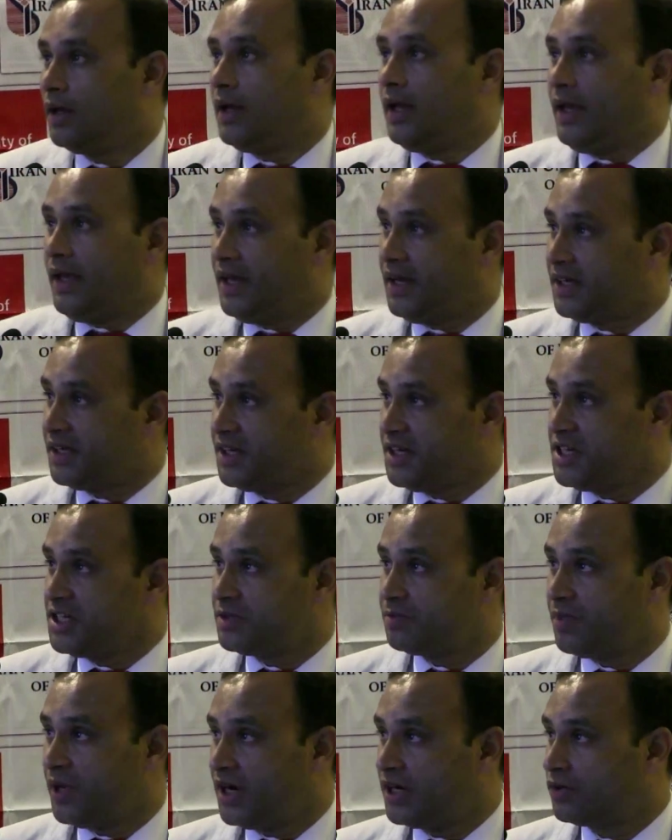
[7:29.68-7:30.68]

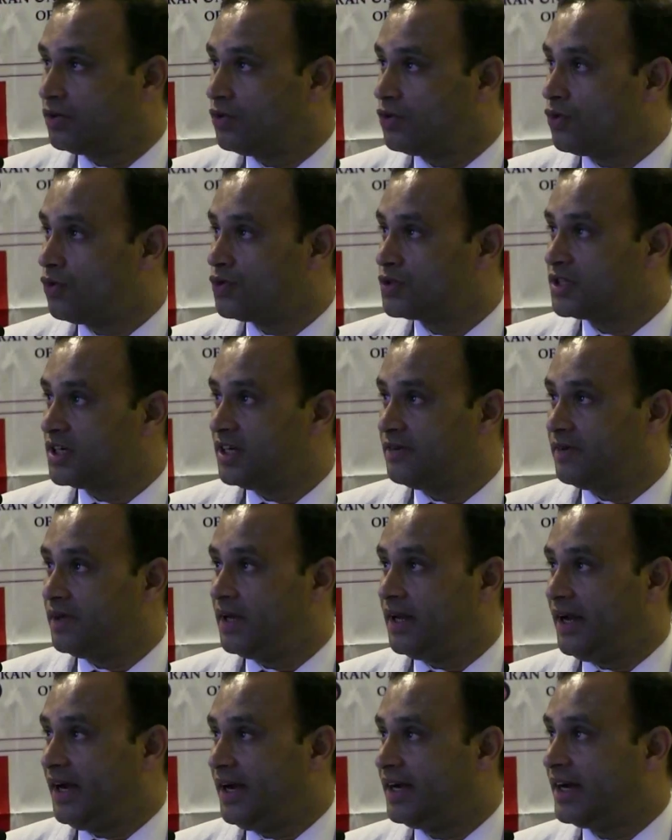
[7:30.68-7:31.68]
Increased blood glucose level
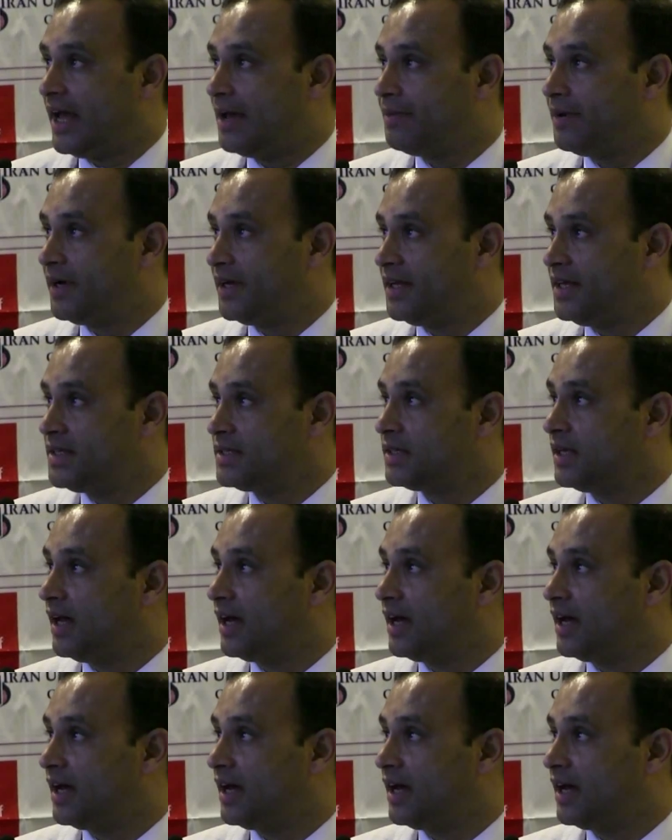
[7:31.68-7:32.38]
in diabetes